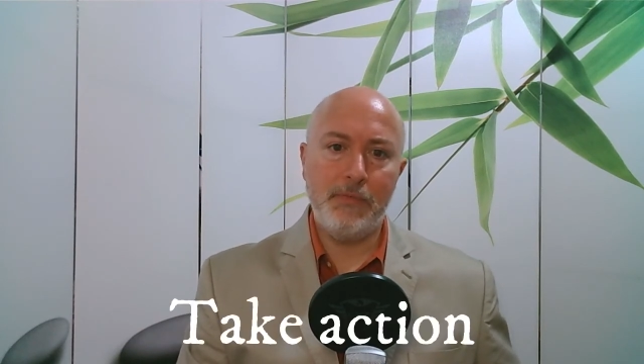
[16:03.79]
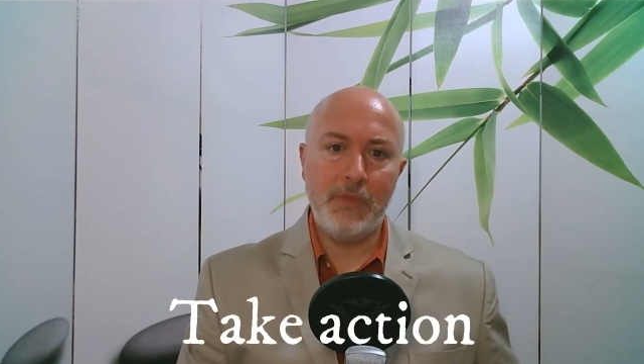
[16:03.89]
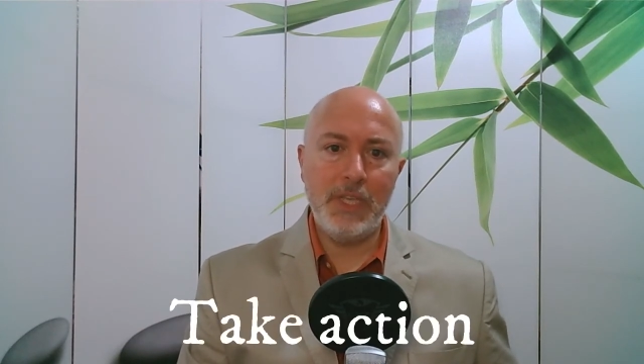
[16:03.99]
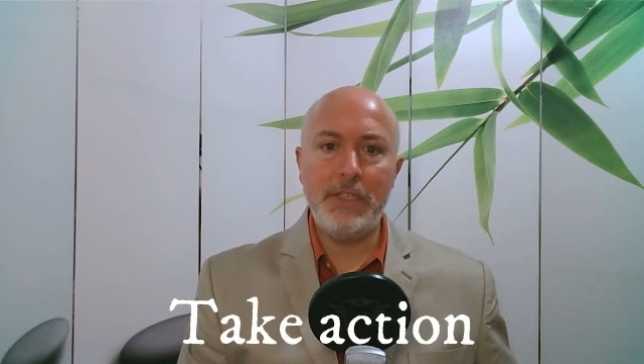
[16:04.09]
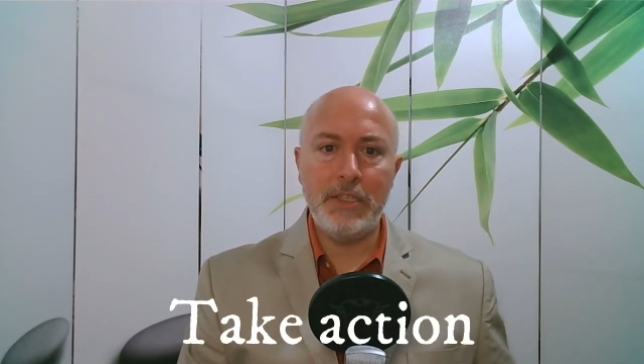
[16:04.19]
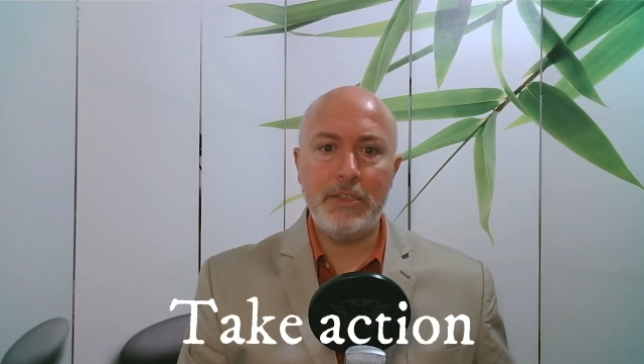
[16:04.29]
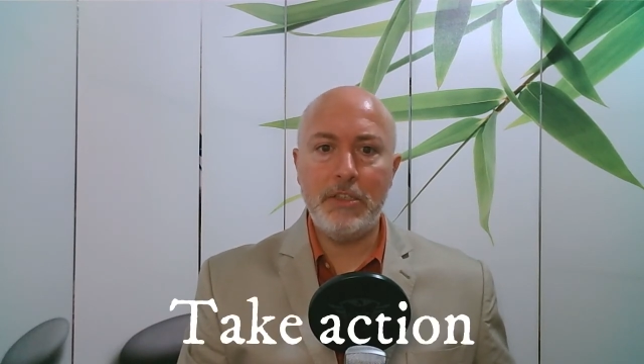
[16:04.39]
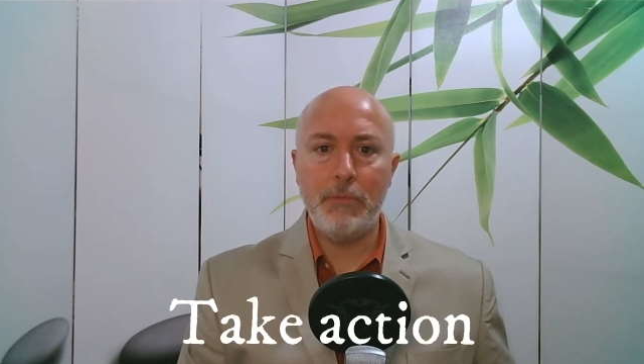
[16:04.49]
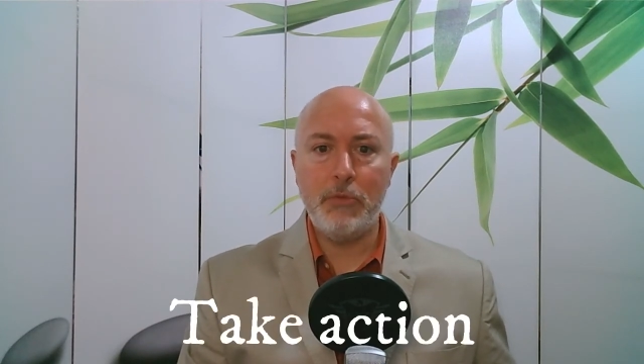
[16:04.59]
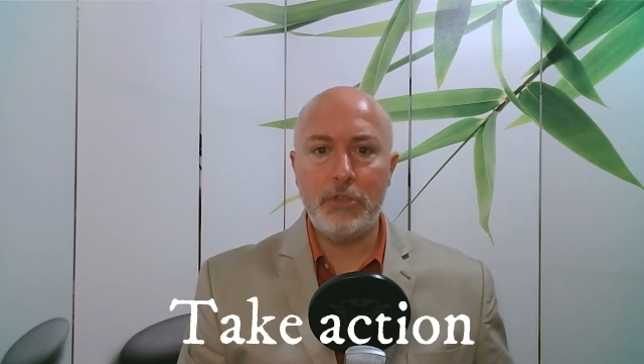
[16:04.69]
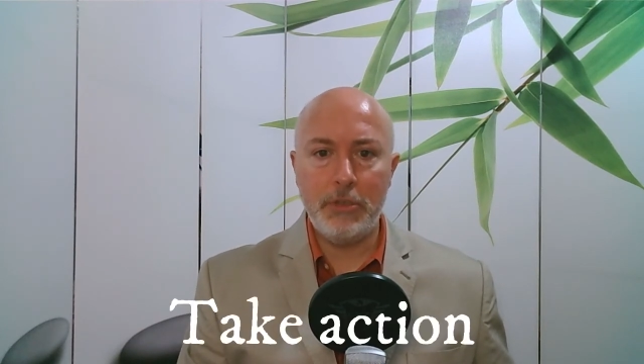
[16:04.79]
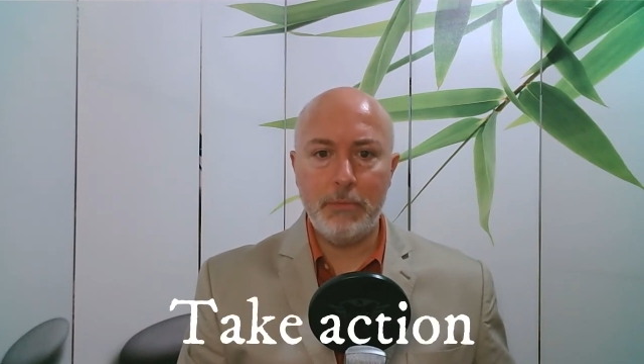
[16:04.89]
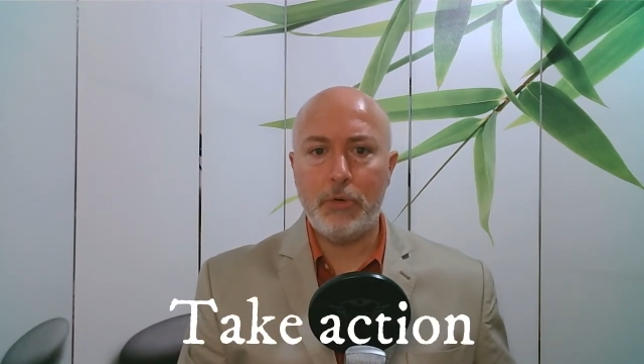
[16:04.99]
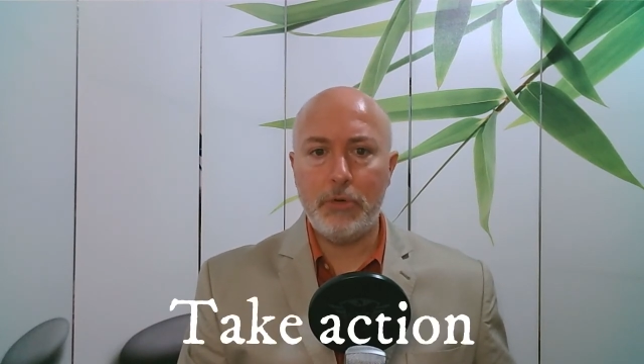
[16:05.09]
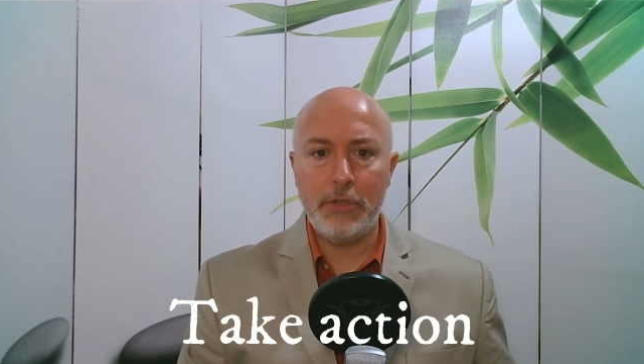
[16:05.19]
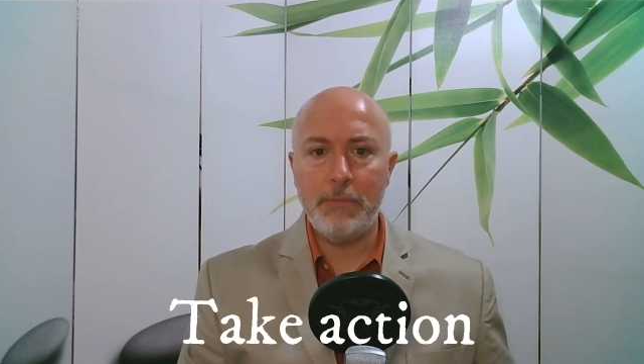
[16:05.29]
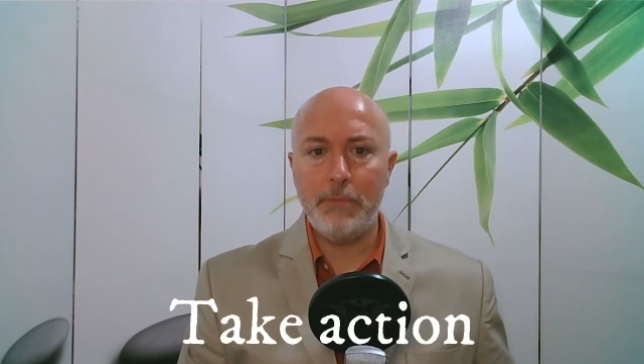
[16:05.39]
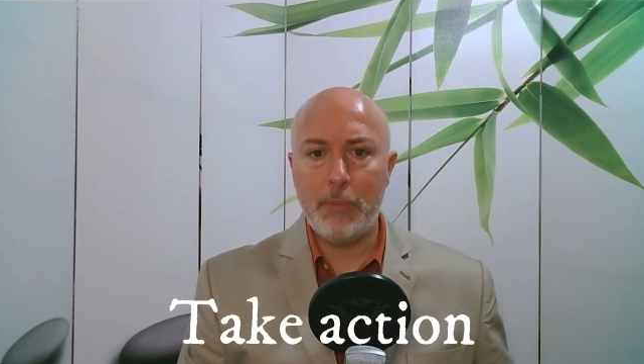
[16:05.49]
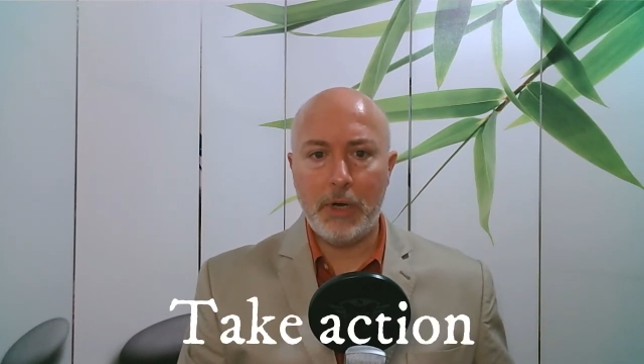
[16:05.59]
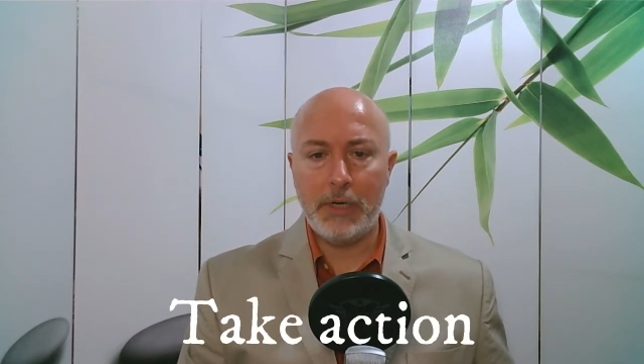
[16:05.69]
This is the most
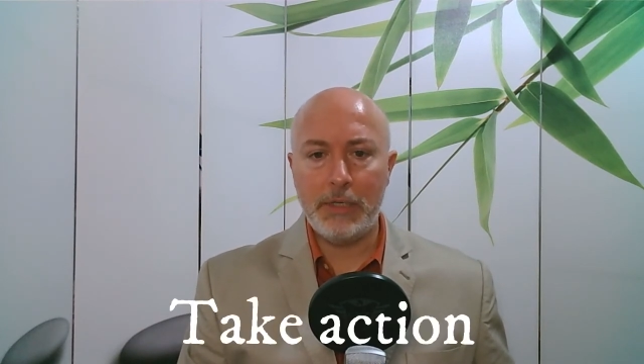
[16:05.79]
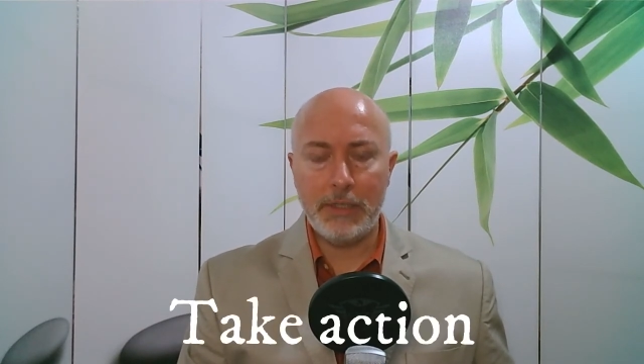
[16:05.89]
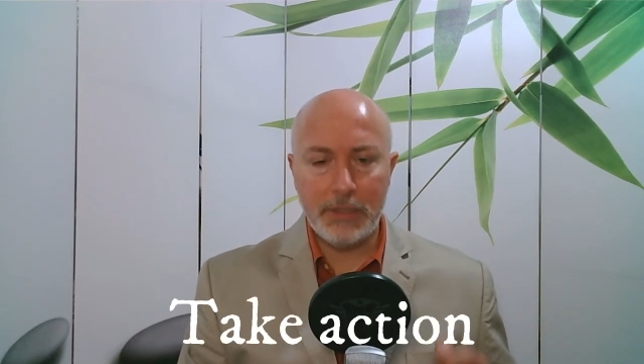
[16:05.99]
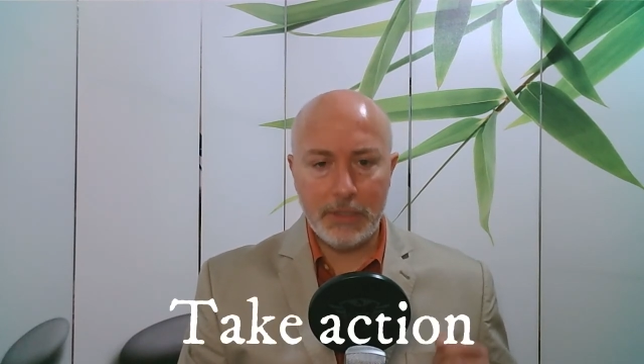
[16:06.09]
important part